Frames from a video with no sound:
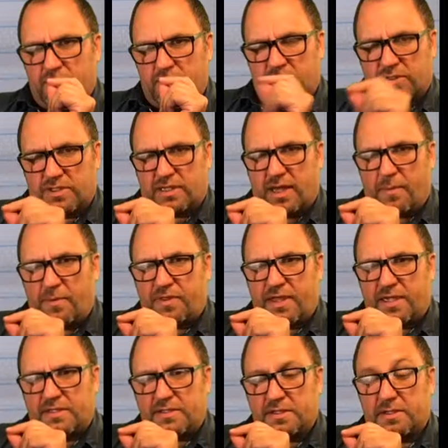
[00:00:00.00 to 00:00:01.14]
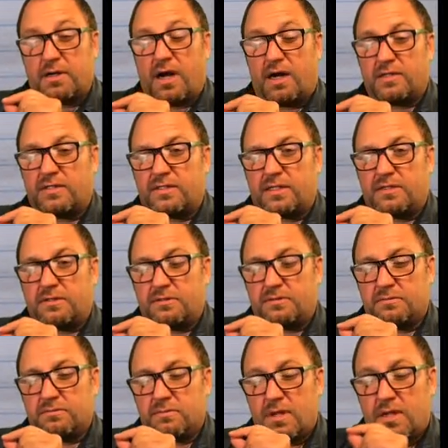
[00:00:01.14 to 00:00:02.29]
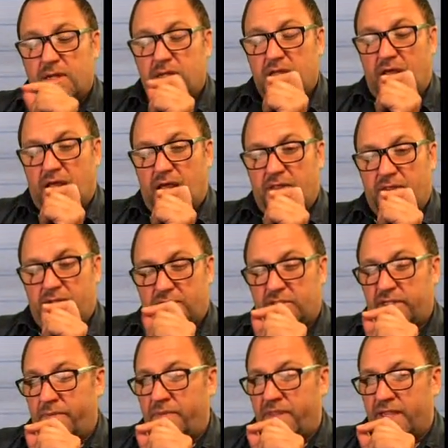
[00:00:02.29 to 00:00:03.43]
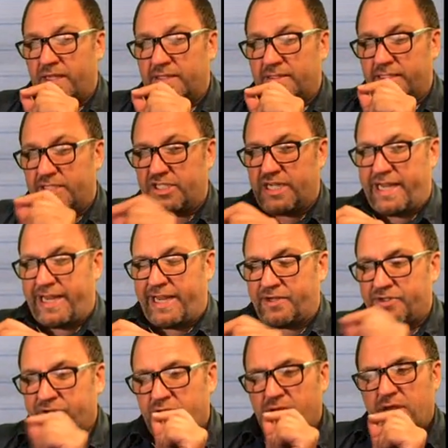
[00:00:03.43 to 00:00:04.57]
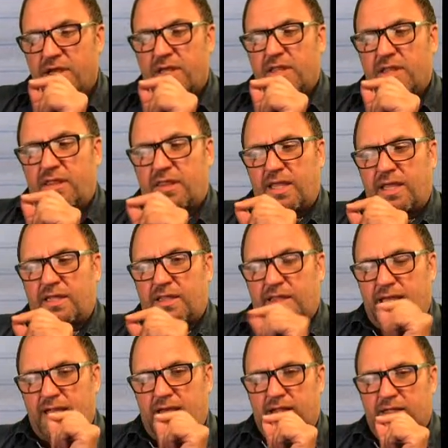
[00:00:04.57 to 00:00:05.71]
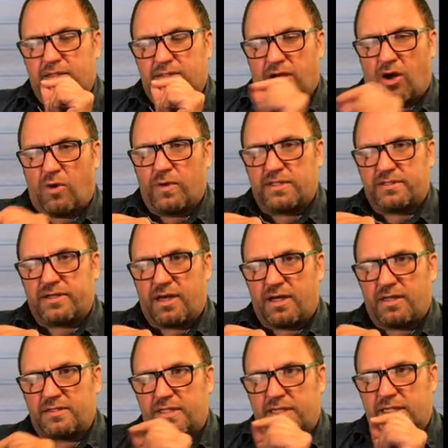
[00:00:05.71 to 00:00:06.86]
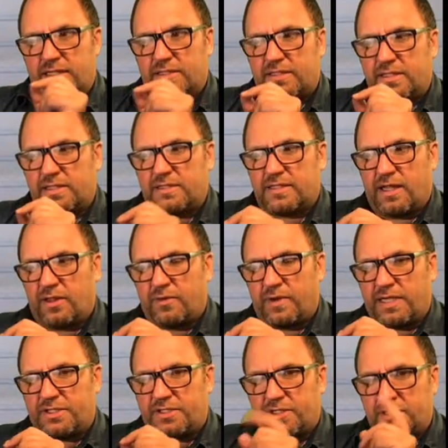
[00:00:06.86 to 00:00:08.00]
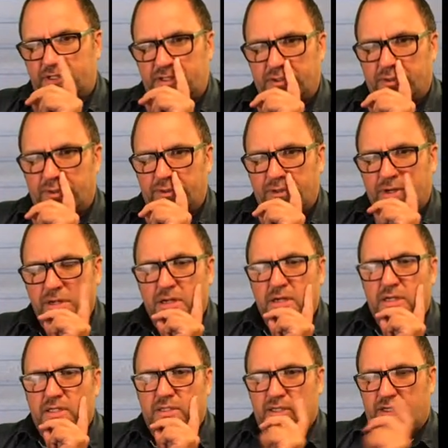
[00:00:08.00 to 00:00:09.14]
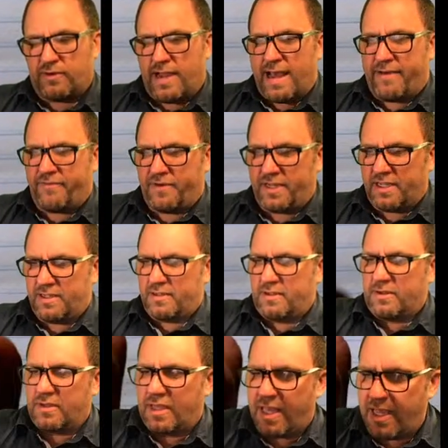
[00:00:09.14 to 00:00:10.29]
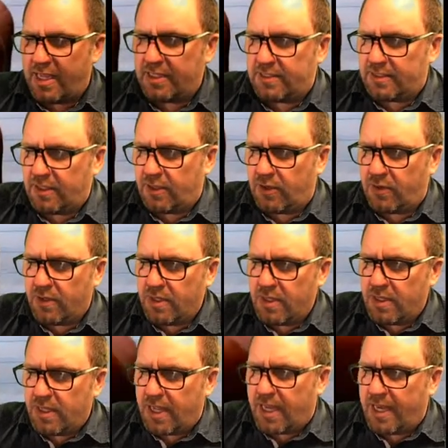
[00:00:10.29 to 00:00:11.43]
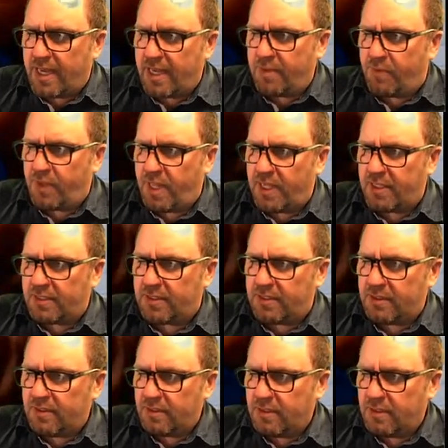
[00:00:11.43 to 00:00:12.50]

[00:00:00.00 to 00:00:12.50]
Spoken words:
there's a couple things that are constant, and there's some things that change. The thing that is always constant is the acceleration due to gravity. Okay, so at any place,